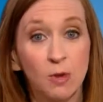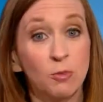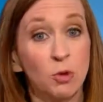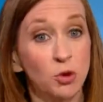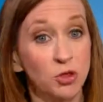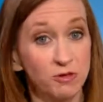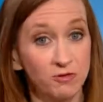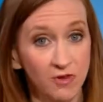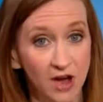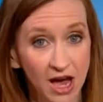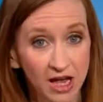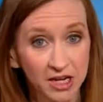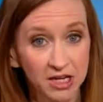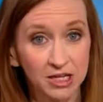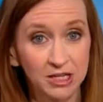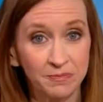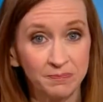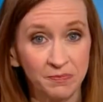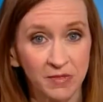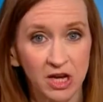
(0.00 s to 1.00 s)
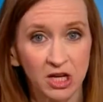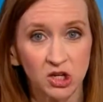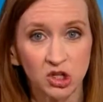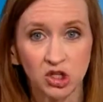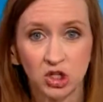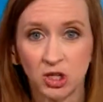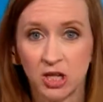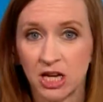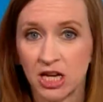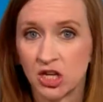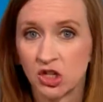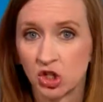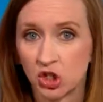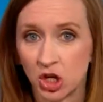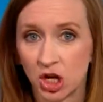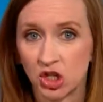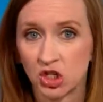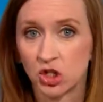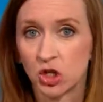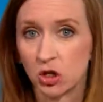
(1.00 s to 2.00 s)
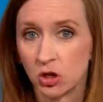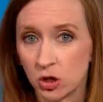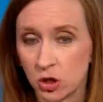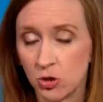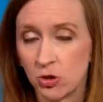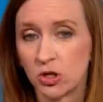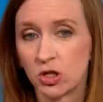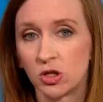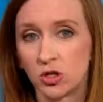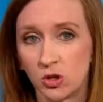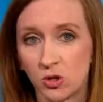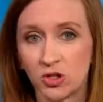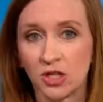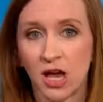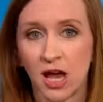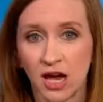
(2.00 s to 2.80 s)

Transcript: Both the Vatican and a Chilean judge concluded those